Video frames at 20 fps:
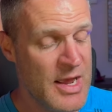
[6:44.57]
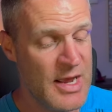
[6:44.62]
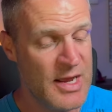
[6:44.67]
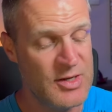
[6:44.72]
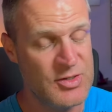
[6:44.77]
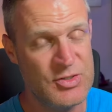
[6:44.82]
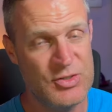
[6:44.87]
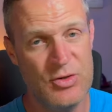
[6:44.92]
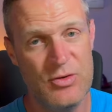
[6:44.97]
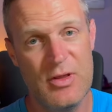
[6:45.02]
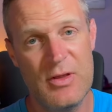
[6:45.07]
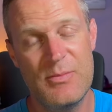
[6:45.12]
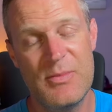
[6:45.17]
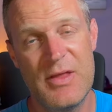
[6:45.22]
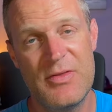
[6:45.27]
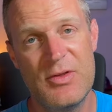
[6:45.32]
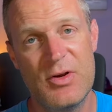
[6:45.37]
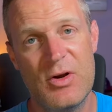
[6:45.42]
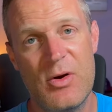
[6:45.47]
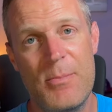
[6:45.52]
and show them
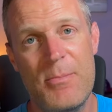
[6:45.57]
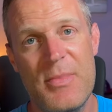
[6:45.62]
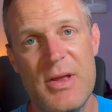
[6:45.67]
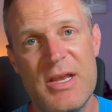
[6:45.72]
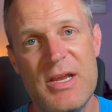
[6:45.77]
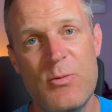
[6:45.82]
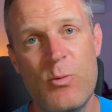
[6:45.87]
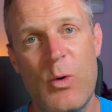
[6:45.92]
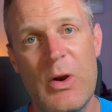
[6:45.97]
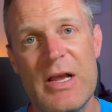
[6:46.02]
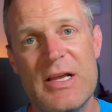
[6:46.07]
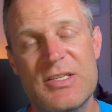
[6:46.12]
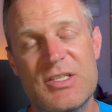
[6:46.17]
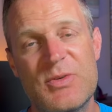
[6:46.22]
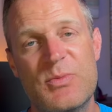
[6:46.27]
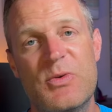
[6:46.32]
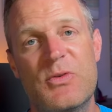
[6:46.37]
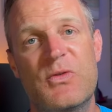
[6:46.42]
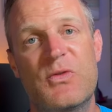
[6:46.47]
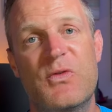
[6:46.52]
that there are many ways
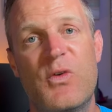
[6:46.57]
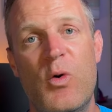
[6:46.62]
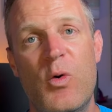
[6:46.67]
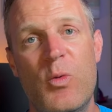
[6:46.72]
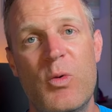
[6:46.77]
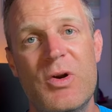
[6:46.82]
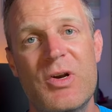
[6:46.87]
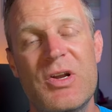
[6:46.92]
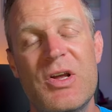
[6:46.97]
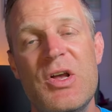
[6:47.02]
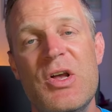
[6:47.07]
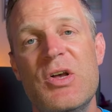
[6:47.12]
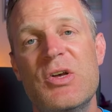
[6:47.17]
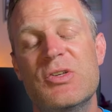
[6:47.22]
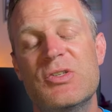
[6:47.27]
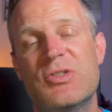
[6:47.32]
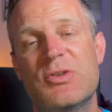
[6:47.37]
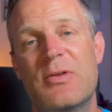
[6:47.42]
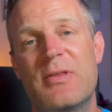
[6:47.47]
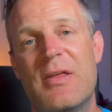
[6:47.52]
to move forward
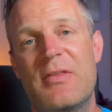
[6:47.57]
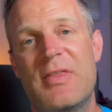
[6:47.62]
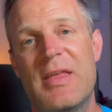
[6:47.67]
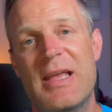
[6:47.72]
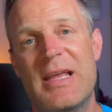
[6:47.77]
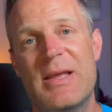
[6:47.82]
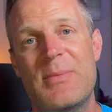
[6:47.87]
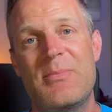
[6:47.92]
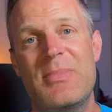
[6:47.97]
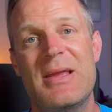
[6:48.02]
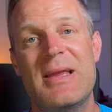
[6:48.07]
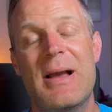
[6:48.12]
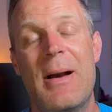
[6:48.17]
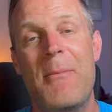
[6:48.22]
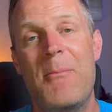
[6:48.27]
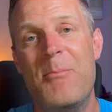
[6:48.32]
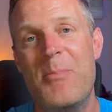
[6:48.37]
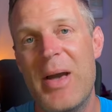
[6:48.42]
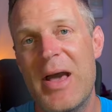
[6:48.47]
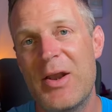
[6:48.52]
so that they can be a
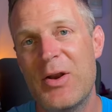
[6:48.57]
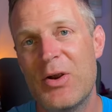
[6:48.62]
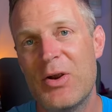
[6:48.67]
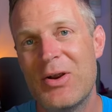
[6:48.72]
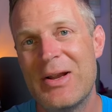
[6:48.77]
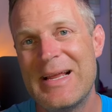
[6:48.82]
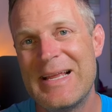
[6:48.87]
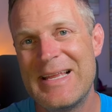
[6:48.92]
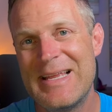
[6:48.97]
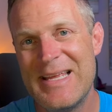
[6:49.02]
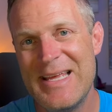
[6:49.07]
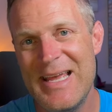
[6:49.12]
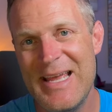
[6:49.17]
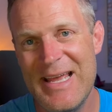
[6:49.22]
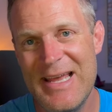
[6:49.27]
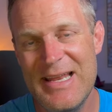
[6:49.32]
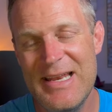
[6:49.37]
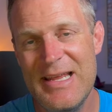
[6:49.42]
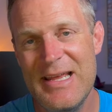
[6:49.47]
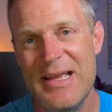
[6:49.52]
better
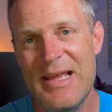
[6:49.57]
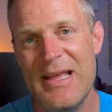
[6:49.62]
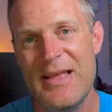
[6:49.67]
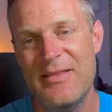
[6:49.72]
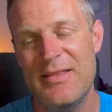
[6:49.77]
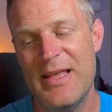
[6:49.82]
kid,